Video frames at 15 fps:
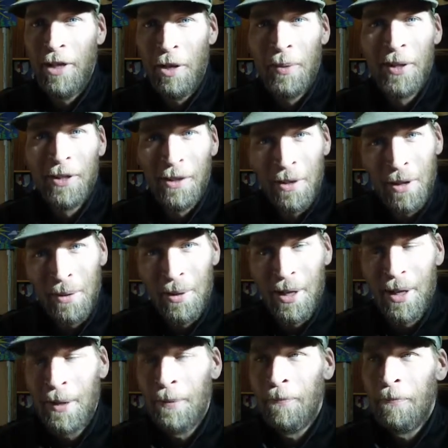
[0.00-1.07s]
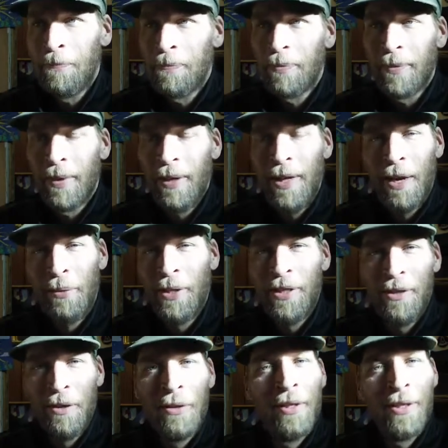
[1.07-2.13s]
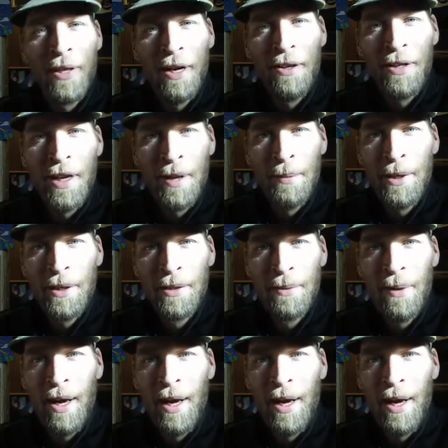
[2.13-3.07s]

cubic zirconia, yet we still desire diamonds.